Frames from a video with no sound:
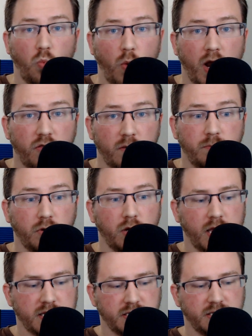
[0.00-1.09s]
where the book
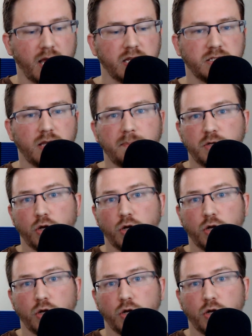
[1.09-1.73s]
has set us up to